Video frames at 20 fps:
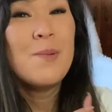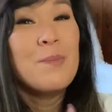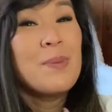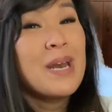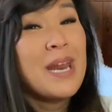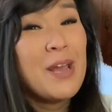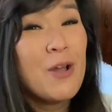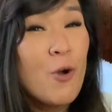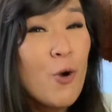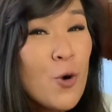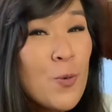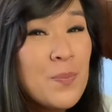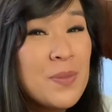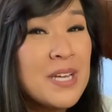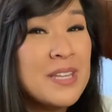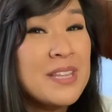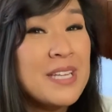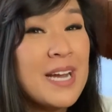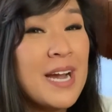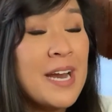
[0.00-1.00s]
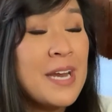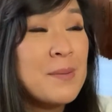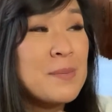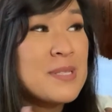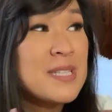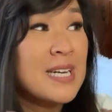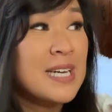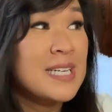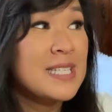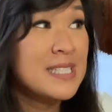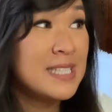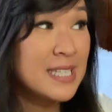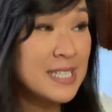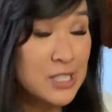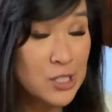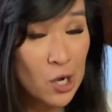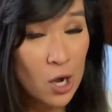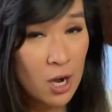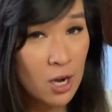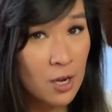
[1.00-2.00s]
but I hope that the items that I did
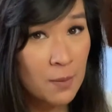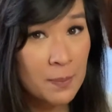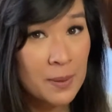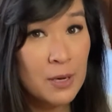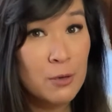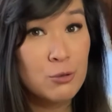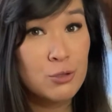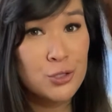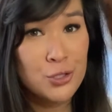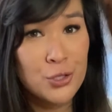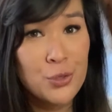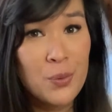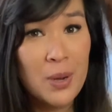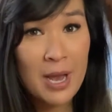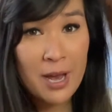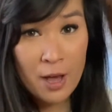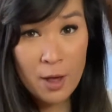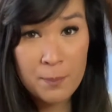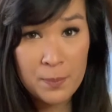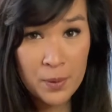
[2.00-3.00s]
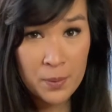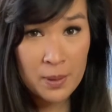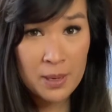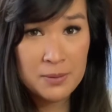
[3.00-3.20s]
talk about do help you